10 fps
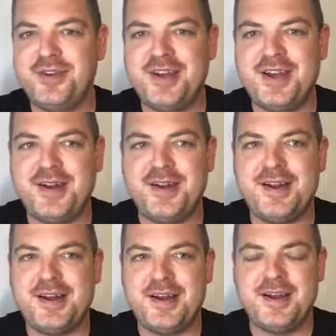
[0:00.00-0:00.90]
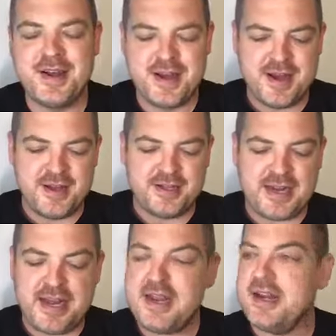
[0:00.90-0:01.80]
And
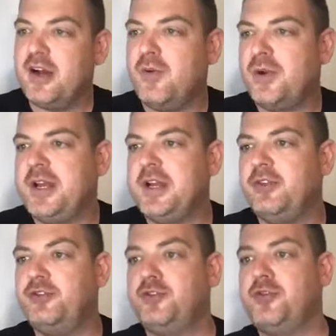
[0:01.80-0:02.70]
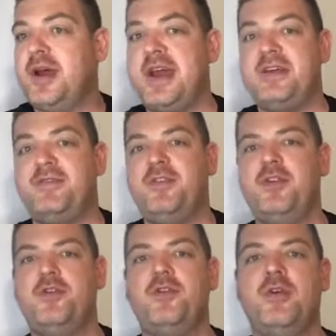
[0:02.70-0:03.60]
today I want to get into a
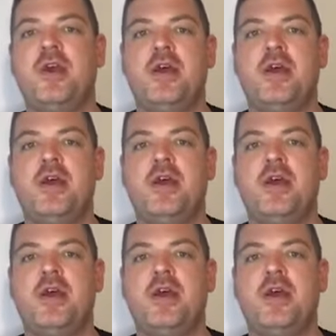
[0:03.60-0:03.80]
few